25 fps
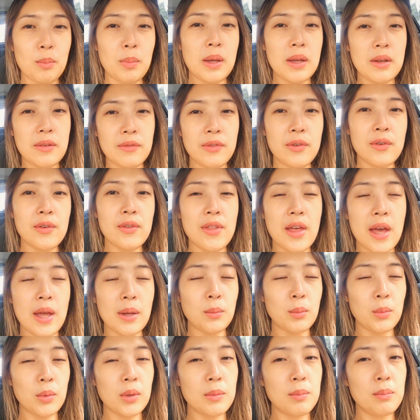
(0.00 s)
painful that
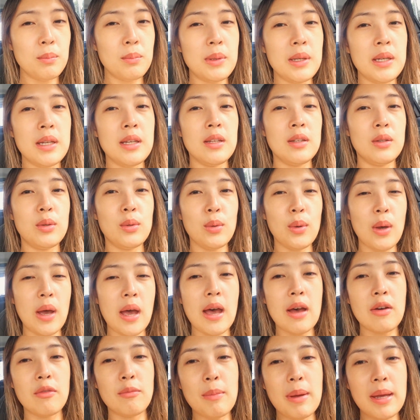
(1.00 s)
would be to
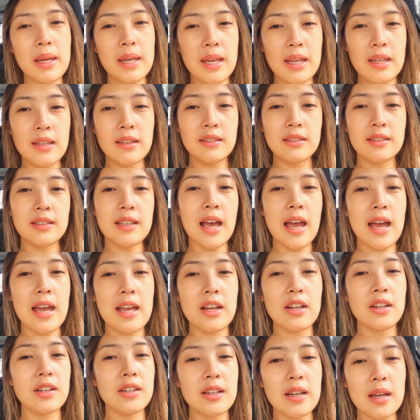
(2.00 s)
have my
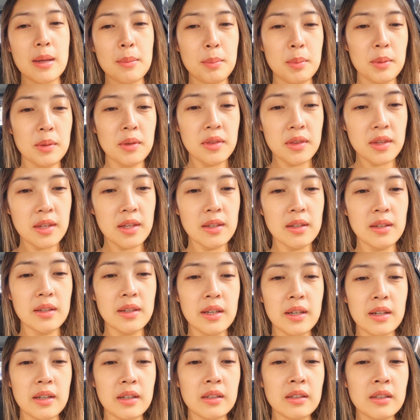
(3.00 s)
entire
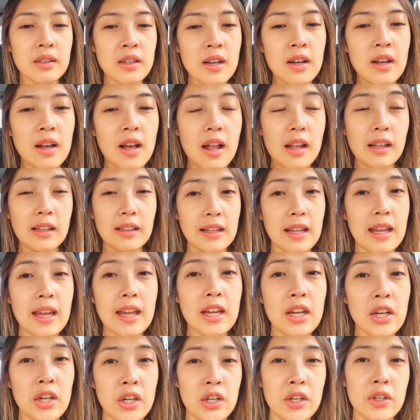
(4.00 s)
epithelial
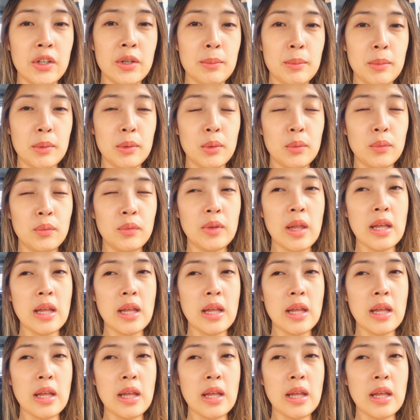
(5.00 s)
layer removed.